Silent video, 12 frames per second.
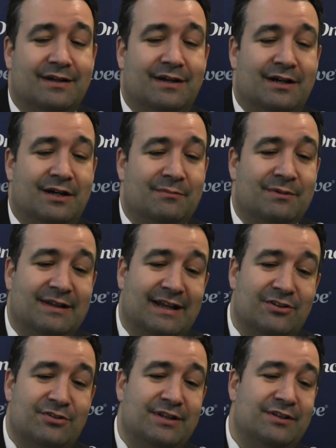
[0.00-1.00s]
Uh, but
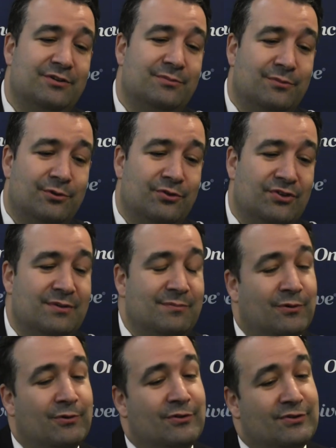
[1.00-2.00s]
actually the most
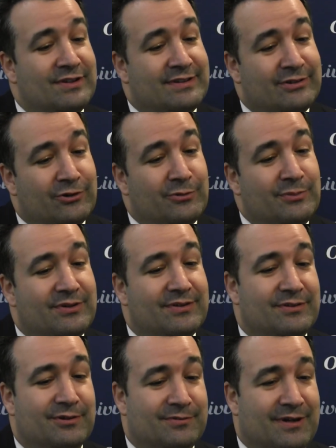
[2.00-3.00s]
important
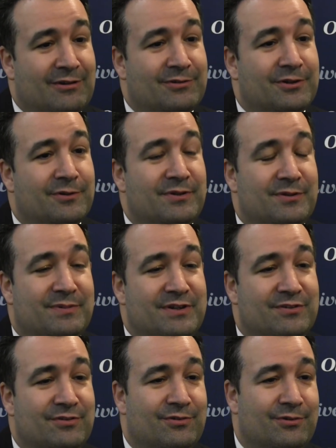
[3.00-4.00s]
determinant of outcome in
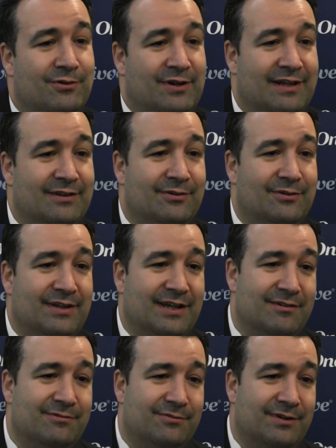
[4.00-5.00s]
patients who are elderly
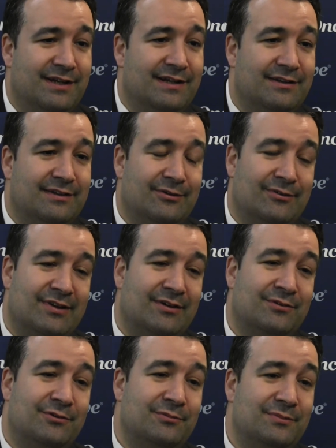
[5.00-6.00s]
and frail turns
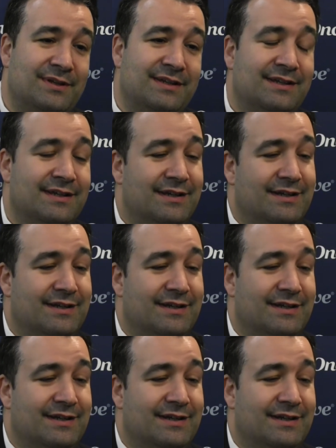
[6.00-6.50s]
out to be